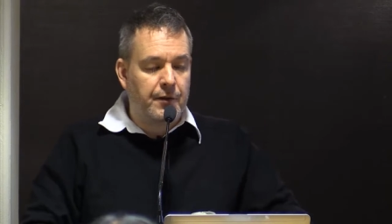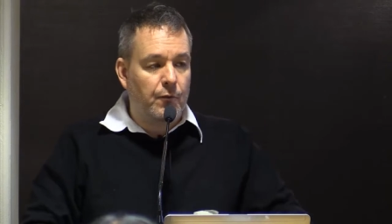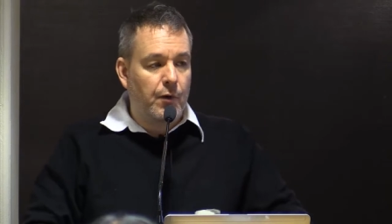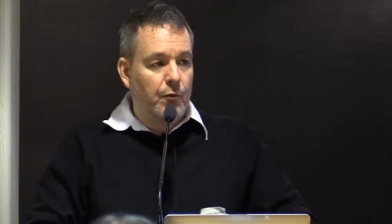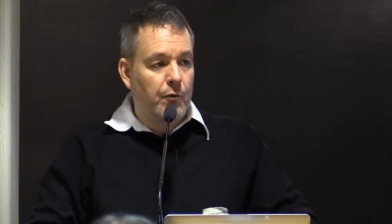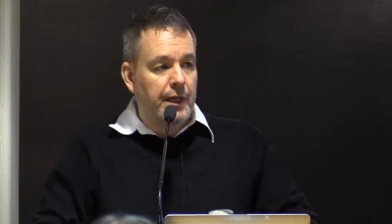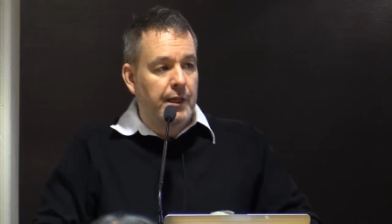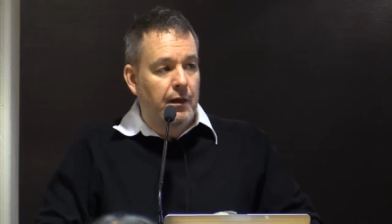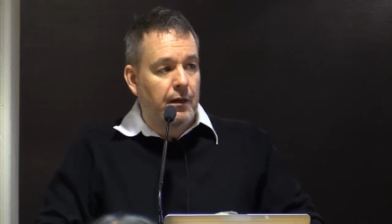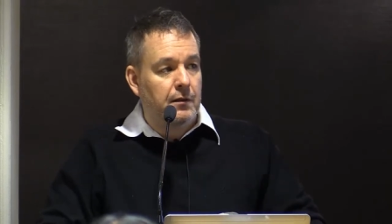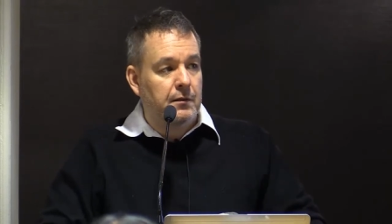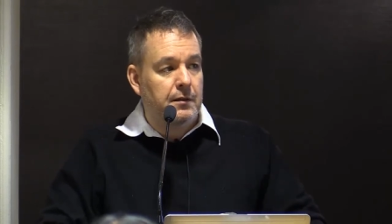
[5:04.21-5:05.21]
what we
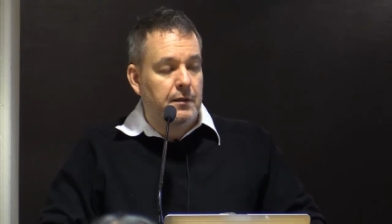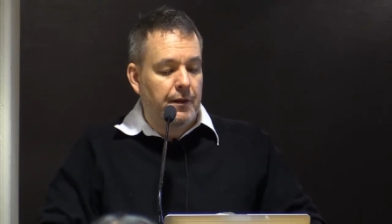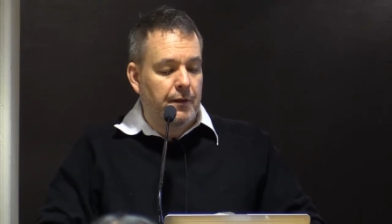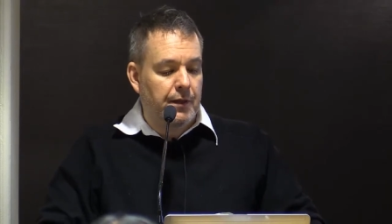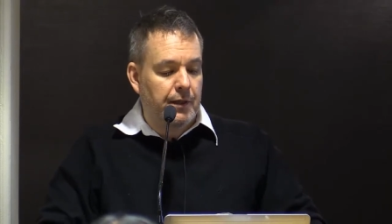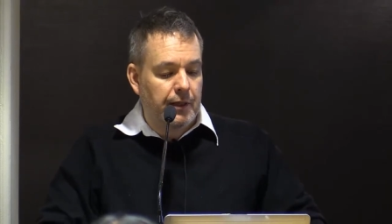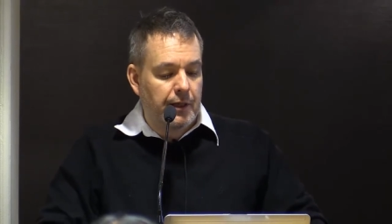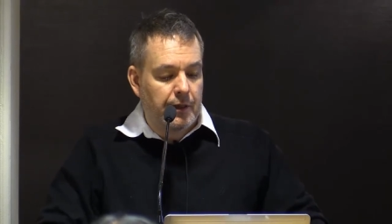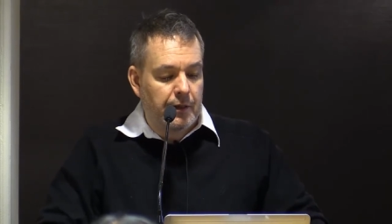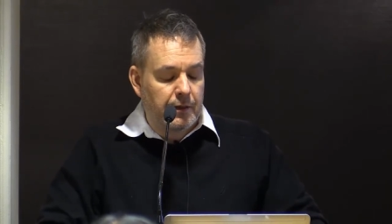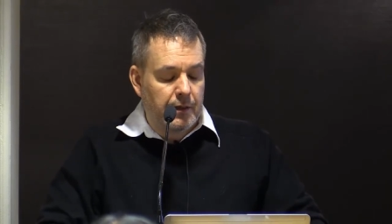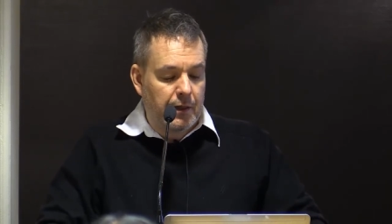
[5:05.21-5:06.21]
called
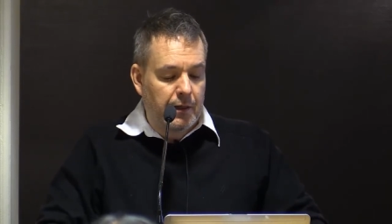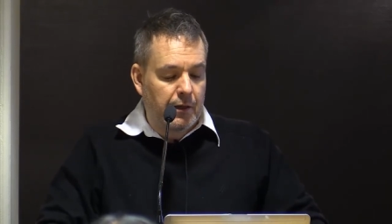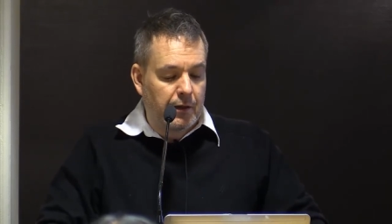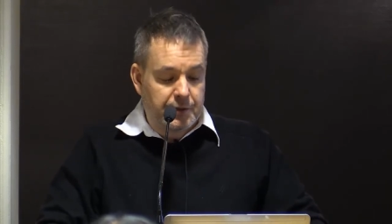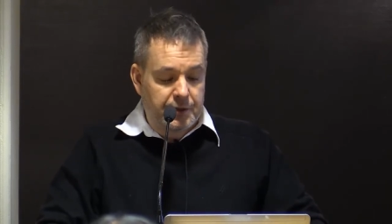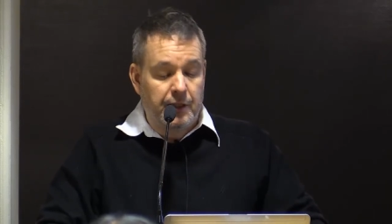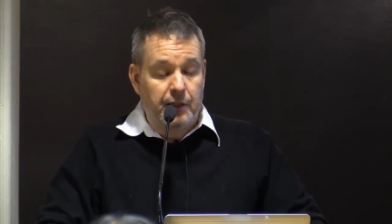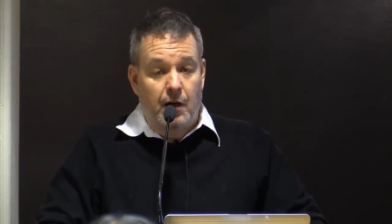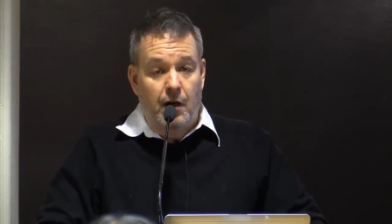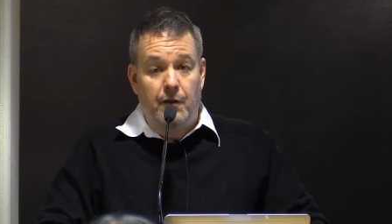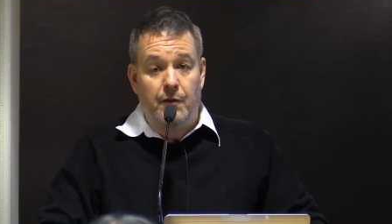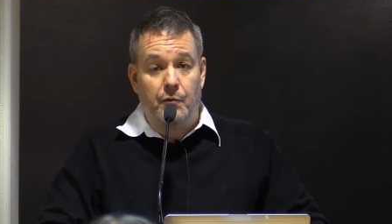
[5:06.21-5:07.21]
or still
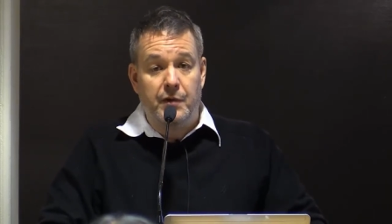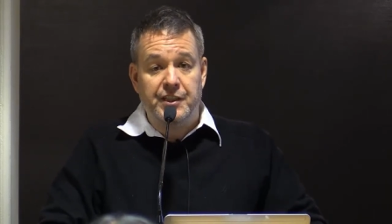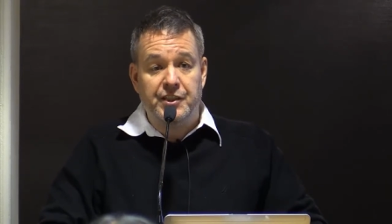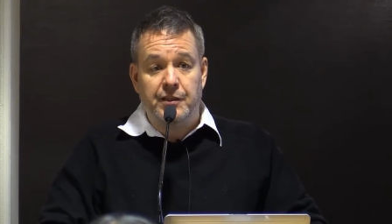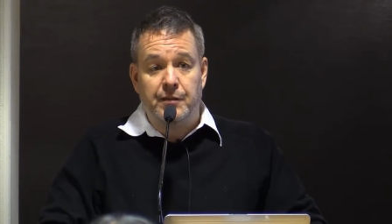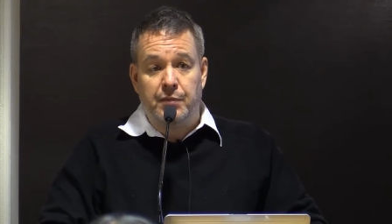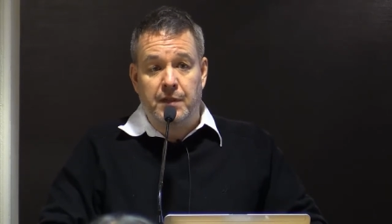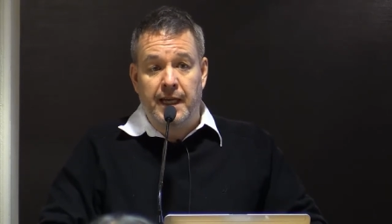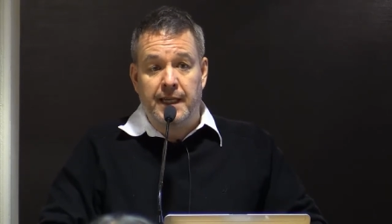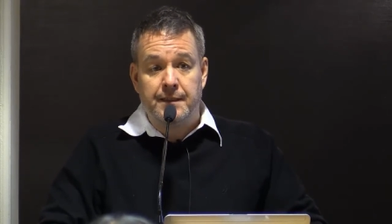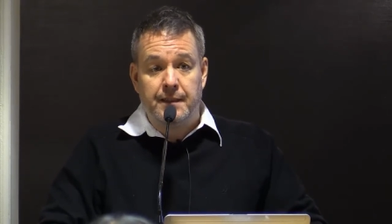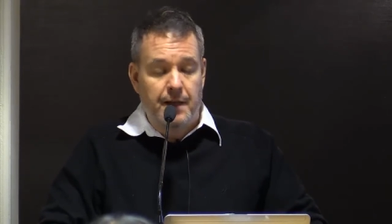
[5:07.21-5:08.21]
call the regional
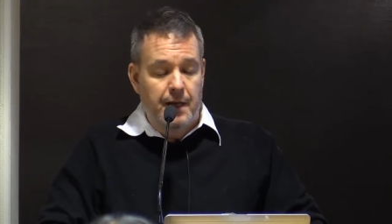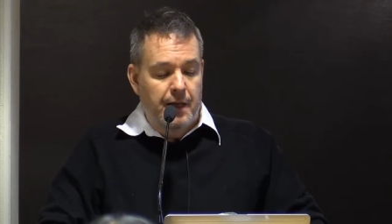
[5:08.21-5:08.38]
plant.